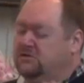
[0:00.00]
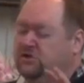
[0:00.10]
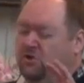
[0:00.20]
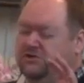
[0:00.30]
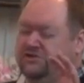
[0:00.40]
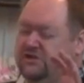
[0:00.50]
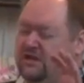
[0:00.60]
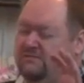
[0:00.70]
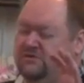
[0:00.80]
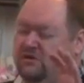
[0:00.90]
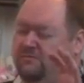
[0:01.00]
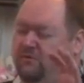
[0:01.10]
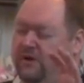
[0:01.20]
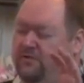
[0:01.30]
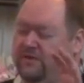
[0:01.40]
torture them to a
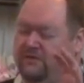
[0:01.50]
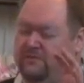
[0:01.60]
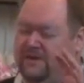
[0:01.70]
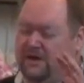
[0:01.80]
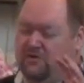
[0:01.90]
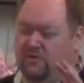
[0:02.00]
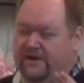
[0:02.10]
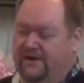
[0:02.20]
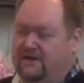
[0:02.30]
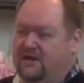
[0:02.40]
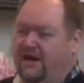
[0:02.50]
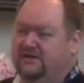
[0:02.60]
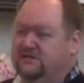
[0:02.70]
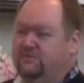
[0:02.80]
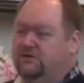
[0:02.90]
point where they would be
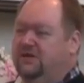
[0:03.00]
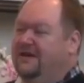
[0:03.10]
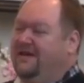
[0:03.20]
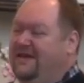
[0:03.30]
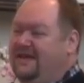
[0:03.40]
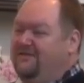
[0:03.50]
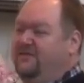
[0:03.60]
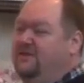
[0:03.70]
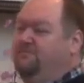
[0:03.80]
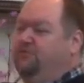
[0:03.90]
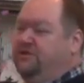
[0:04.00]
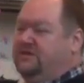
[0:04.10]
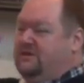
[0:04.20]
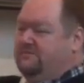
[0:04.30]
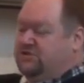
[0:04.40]
unrecognizable, even
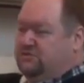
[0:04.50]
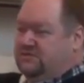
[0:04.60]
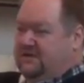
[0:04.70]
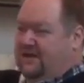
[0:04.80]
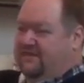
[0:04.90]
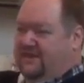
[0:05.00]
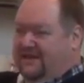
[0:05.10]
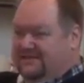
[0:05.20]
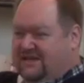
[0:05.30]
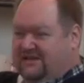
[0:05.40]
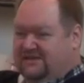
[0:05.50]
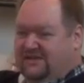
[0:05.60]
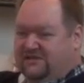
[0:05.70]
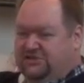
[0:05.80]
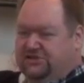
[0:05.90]
put them to death as they
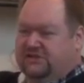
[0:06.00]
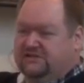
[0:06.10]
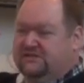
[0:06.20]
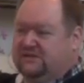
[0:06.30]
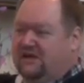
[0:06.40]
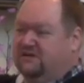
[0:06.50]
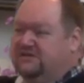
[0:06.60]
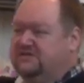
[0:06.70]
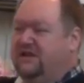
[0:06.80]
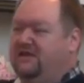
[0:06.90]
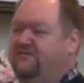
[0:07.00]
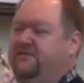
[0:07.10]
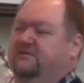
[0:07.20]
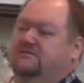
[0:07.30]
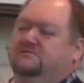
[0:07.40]
did Jesus, our
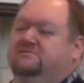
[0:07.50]
Savior